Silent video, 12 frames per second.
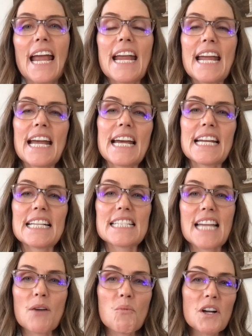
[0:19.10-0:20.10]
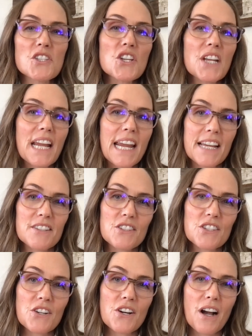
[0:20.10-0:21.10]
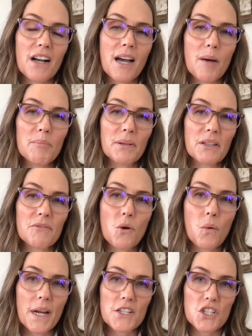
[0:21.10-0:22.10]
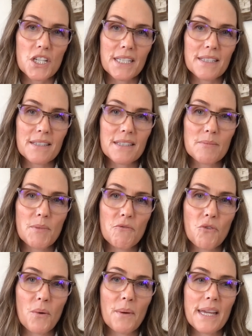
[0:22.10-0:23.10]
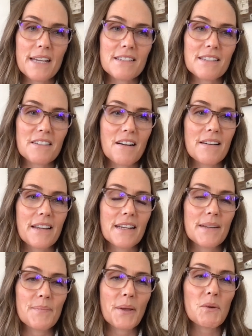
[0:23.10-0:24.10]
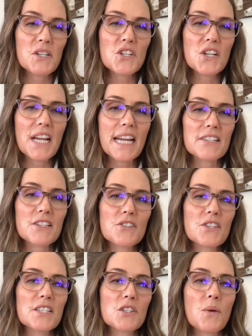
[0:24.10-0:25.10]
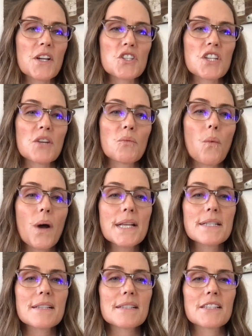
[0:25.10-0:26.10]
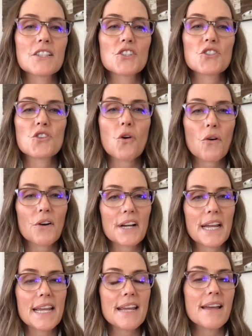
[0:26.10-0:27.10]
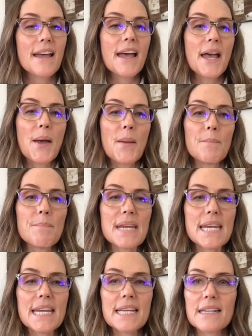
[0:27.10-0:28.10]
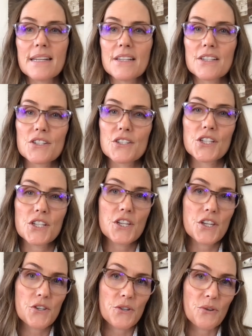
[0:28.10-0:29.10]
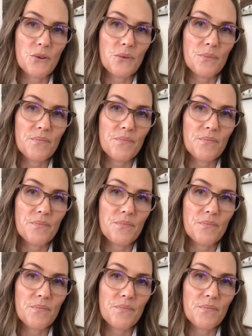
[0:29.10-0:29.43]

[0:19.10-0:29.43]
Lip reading: and I want you to answer a couple of questions before we get started. I want you to answer this question: what does story mean to you?